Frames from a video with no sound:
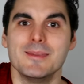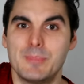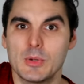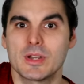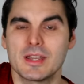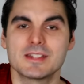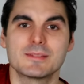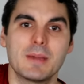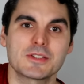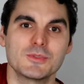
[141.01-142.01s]
build it into
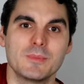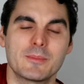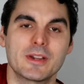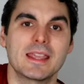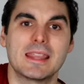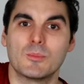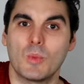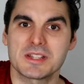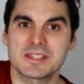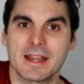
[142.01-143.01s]
muscle memory, and then
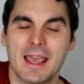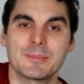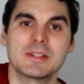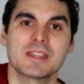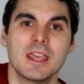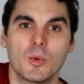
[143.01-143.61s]
once that happens,